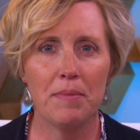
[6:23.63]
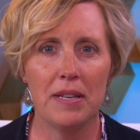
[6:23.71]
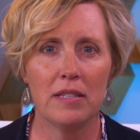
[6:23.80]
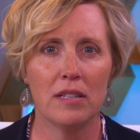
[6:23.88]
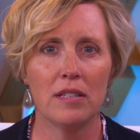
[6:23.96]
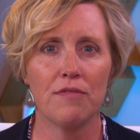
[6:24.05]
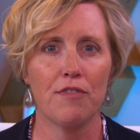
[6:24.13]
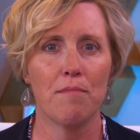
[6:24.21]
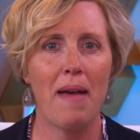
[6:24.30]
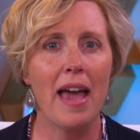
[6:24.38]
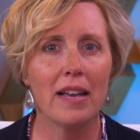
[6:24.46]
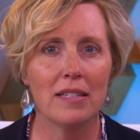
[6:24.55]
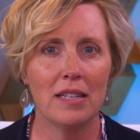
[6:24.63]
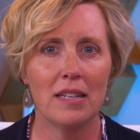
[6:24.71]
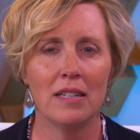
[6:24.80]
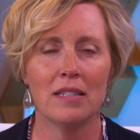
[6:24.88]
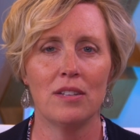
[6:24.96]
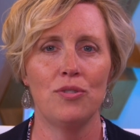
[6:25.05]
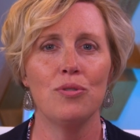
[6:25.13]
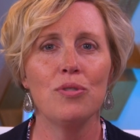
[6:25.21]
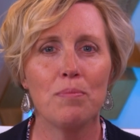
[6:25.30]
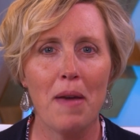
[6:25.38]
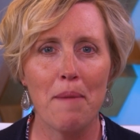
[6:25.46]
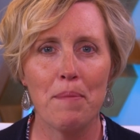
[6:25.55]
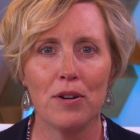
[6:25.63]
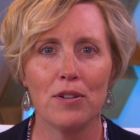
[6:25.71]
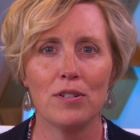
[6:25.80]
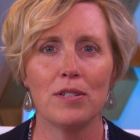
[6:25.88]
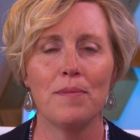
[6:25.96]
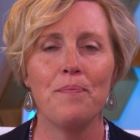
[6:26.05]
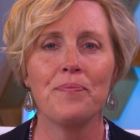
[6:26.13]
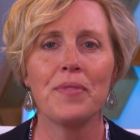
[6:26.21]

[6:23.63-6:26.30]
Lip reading: pieces for magazines and newspapers.